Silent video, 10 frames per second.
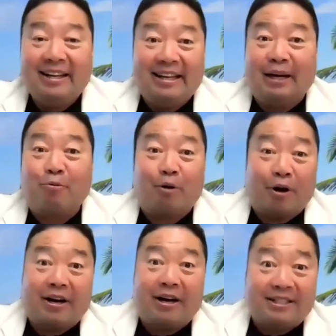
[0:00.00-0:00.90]
like
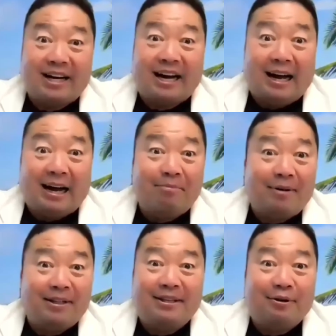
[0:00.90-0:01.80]
work a job
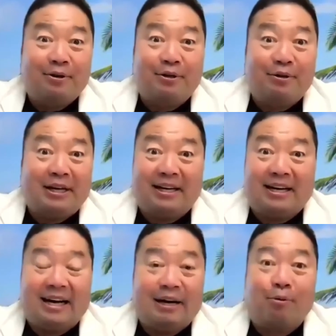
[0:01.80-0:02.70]
until you can
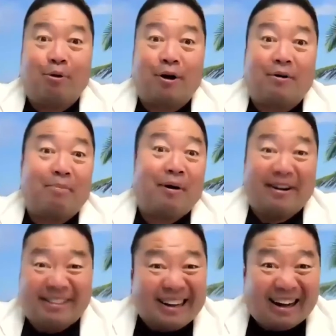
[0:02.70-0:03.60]
kind of work
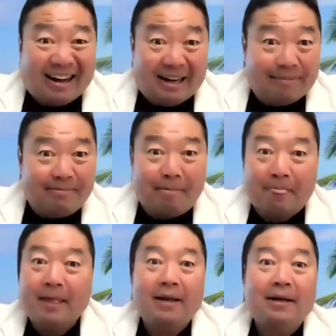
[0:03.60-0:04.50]
part-time,
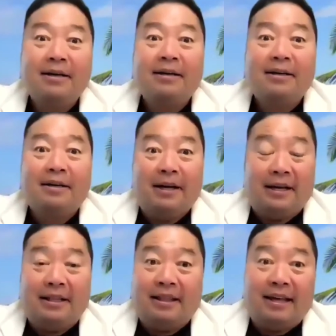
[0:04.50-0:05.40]

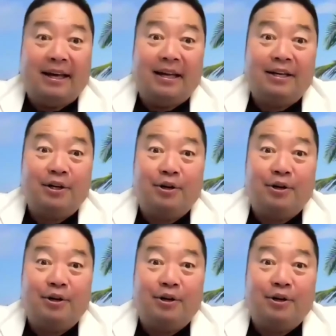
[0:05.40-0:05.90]
and then,